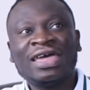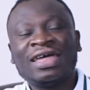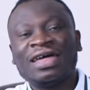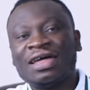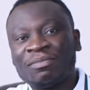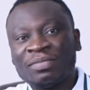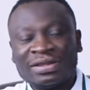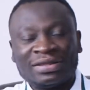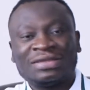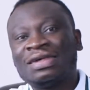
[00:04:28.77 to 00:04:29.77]

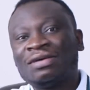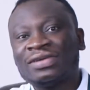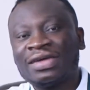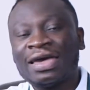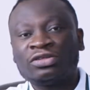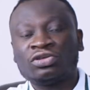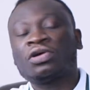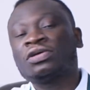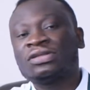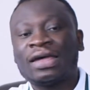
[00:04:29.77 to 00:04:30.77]
Tell the guy to
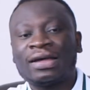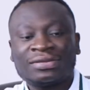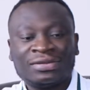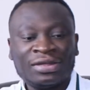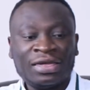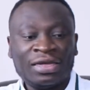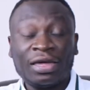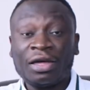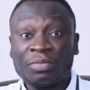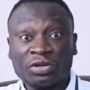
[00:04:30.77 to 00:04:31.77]
contact
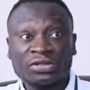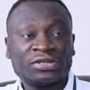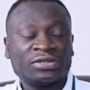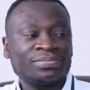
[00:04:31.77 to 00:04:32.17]
us."